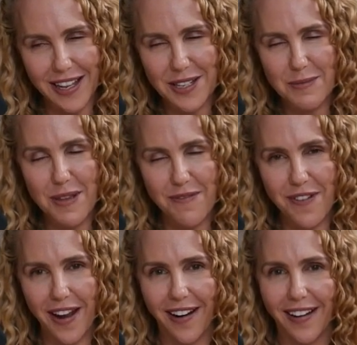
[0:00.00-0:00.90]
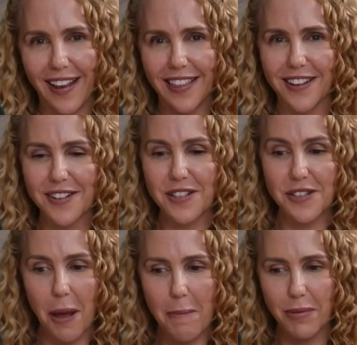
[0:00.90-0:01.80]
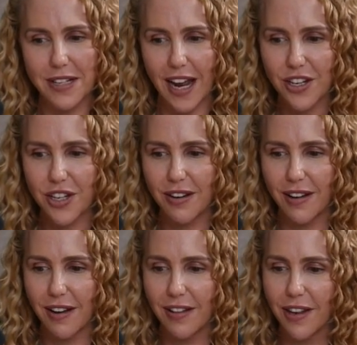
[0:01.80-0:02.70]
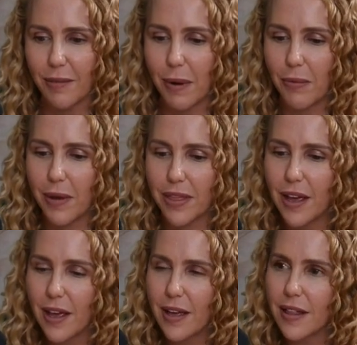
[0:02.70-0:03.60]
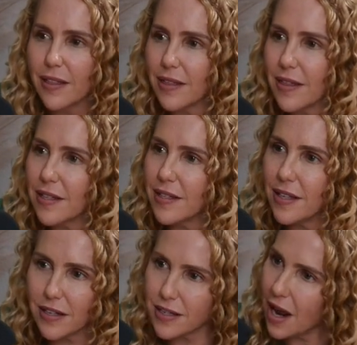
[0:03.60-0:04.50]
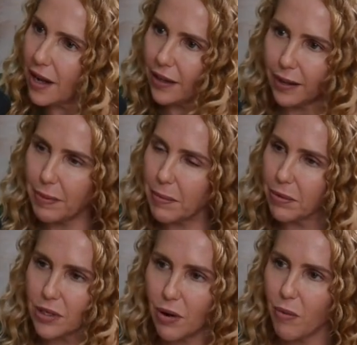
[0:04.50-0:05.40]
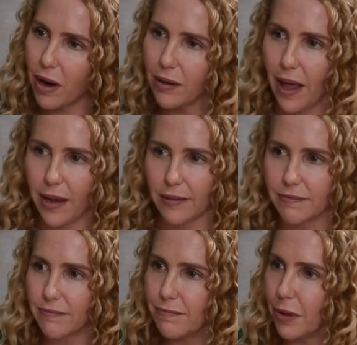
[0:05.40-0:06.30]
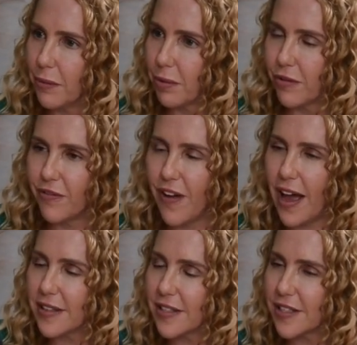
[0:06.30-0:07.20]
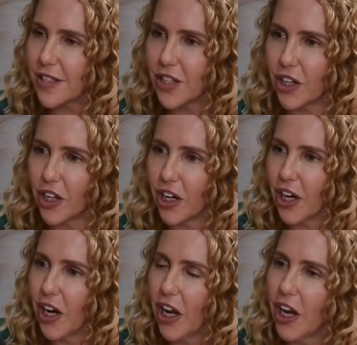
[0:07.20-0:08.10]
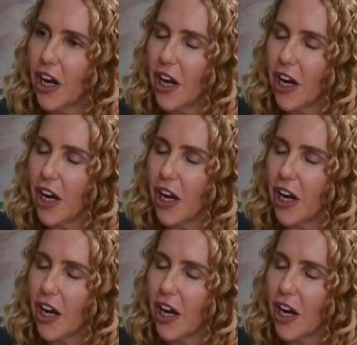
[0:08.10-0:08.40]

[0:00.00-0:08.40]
To be fair, like there's some protection going on there, but there's none. There's none. Like, people don't wear like bulletproof vests or definitely not.